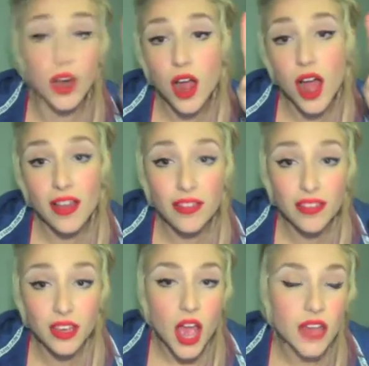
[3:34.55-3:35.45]

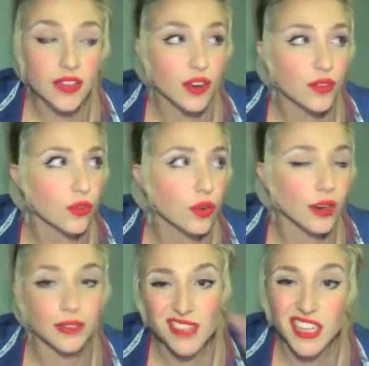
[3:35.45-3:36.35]
healthy and
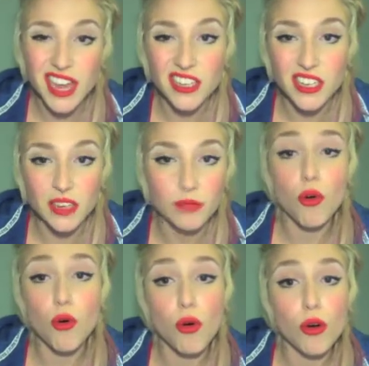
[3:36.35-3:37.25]
therefore sexy
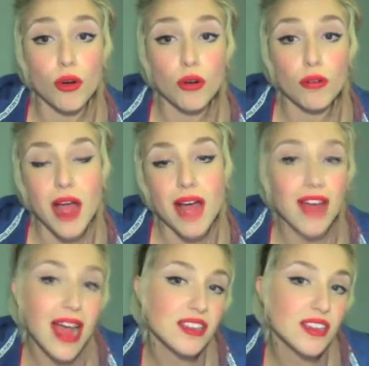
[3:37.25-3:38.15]
or have
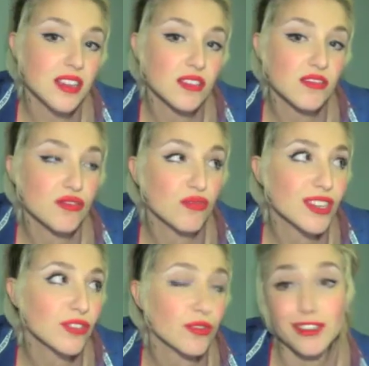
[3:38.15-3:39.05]
access to the
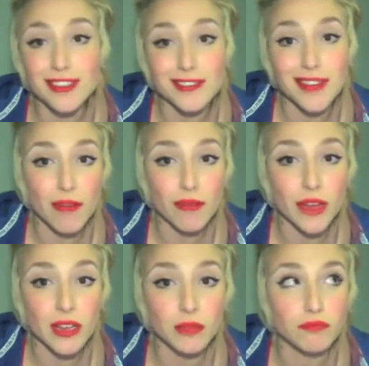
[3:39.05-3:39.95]
resources that we